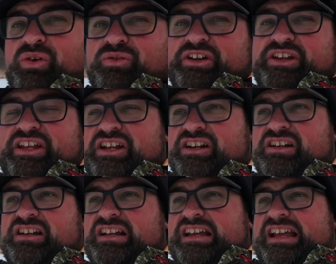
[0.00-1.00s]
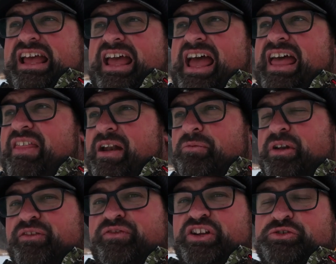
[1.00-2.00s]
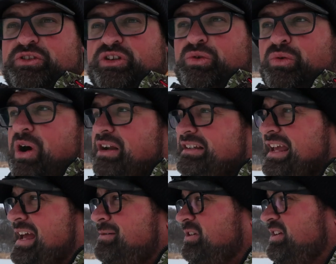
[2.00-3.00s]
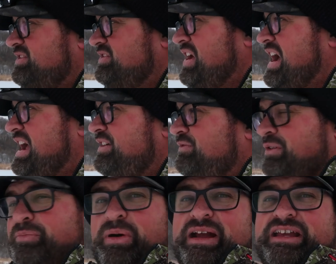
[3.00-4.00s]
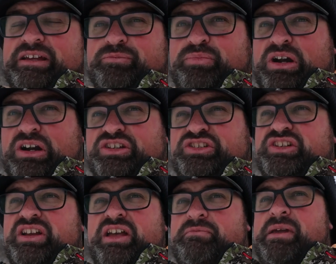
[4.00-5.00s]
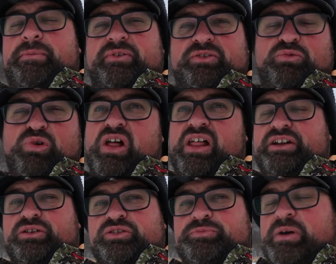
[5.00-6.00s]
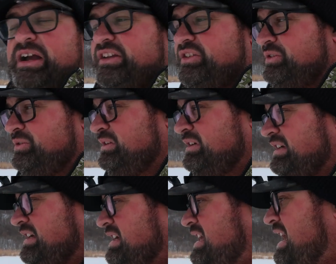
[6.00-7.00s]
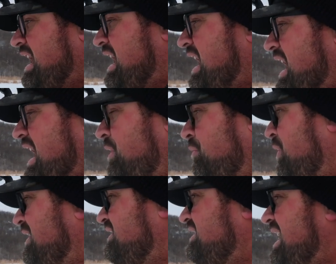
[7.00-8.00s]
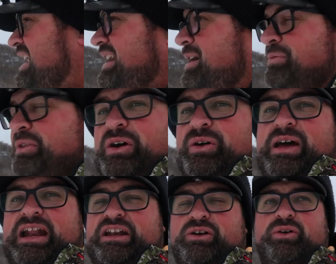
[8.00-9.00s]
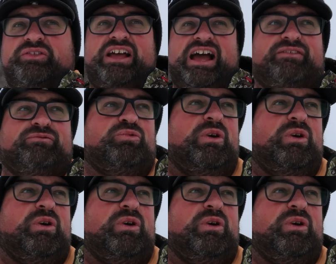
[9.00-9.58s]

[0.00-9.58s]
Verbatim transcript: over here, and then I'm gonna fish with the quad camera inside for pike and perch, maybe some walleye cruise by too. I was setting up though, and I noticed I have